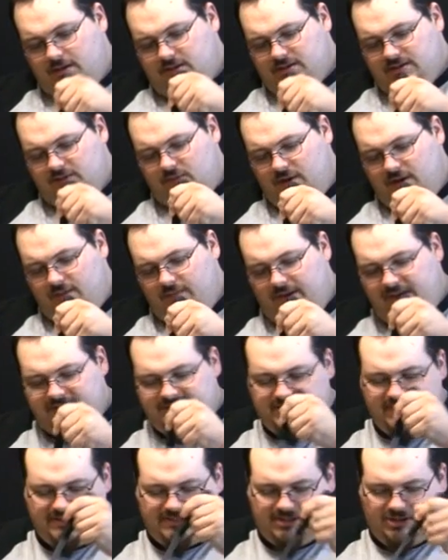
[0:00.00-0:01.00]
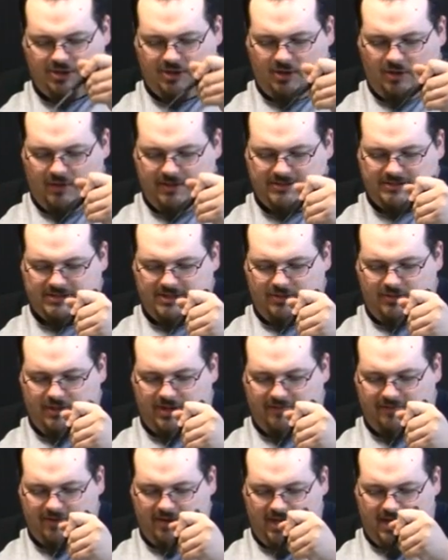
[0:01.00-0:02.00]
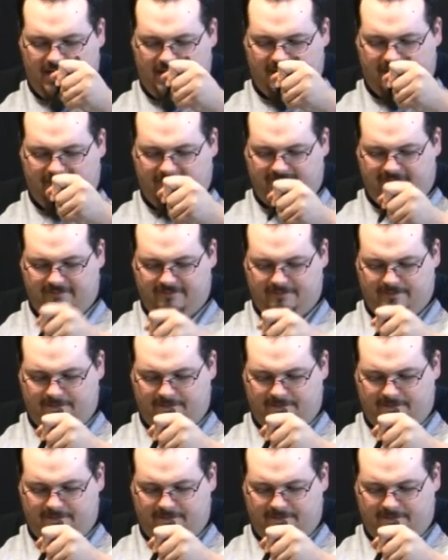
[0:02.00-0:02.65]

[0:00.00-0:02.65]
See, one of the biggest things that you can always do whenever you have